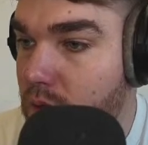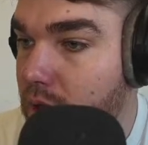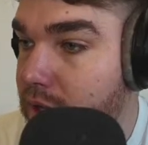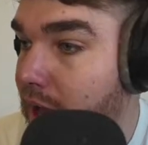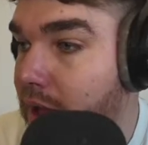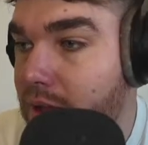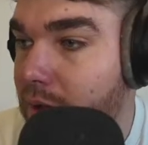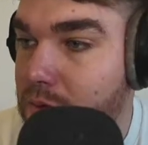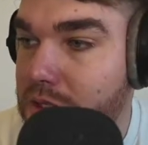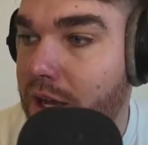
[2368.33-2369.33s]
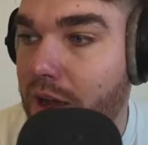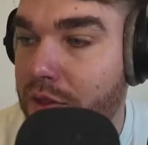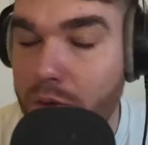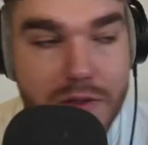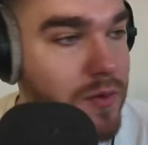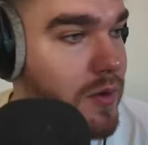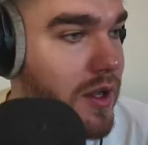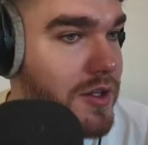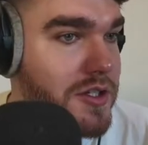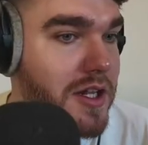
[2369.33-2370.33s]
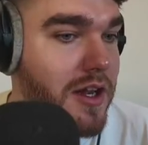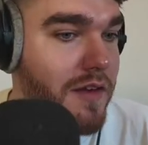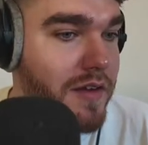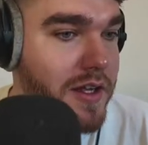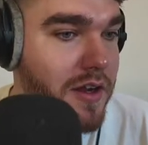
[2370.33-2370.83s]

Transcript: Yeah, I thought it was just a lovely